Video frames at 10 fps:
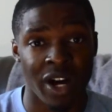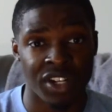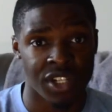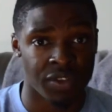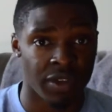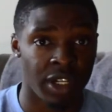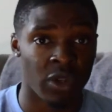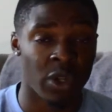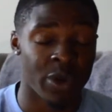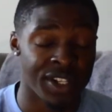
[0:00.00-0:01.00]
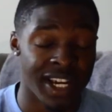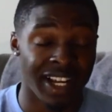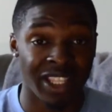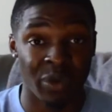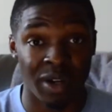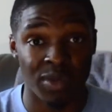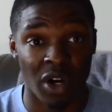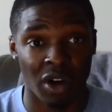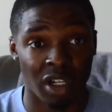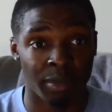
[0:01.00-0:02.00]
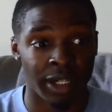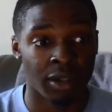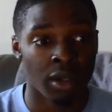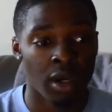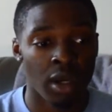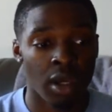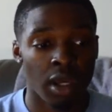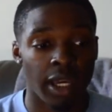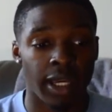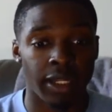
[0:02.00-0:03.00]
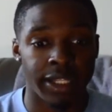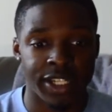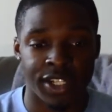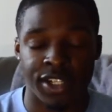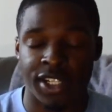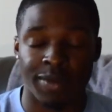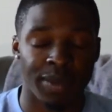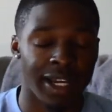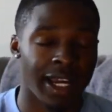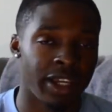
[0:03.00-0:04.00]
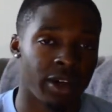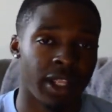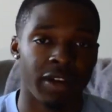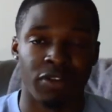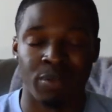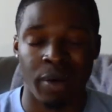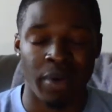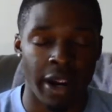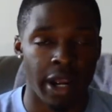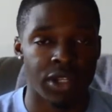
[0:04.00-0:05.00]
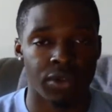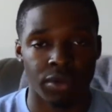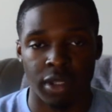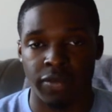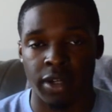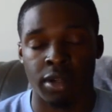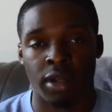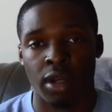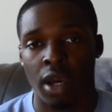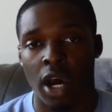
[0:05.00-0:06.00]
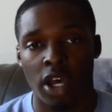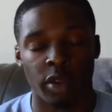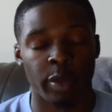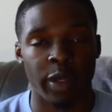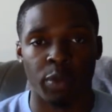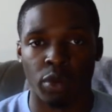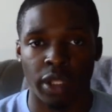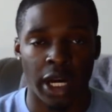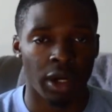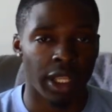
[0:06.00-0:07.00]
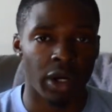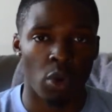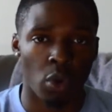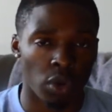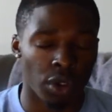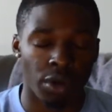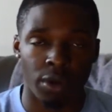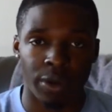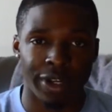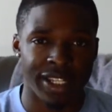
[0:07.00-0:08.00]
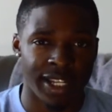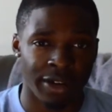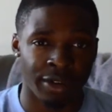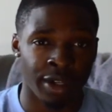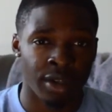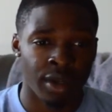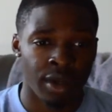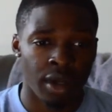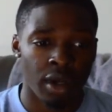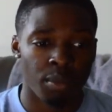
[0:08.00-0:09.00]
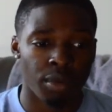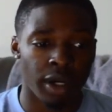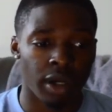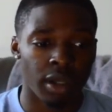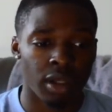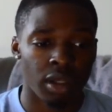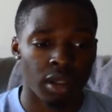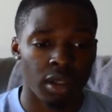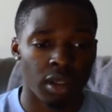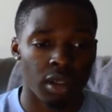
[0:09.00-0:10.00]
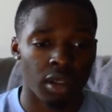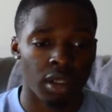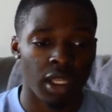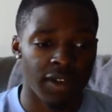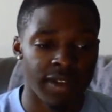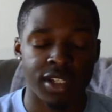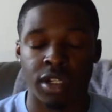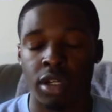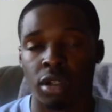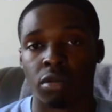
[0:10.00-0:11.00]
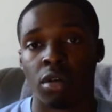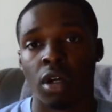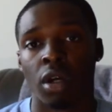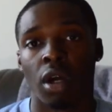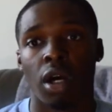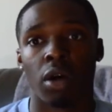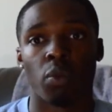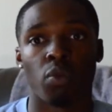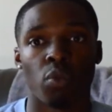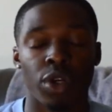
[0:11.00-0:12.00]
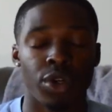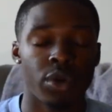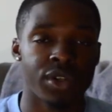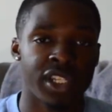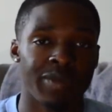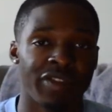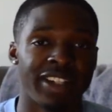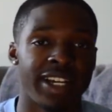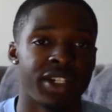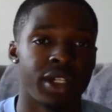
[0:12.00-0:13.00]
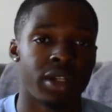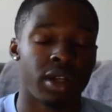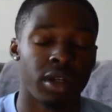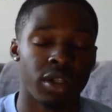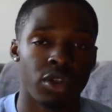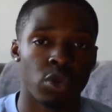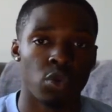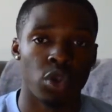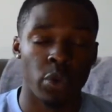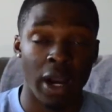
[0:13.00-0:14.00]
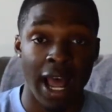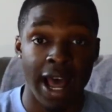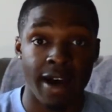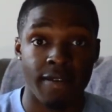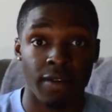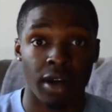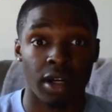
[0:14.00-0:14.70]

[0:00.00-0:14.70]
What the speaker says: watching this video know exactly what I'm talking about. And this is just something I hear like from my parents or even other people that are like older, etc. But even still, when you're doing semen retention, you do have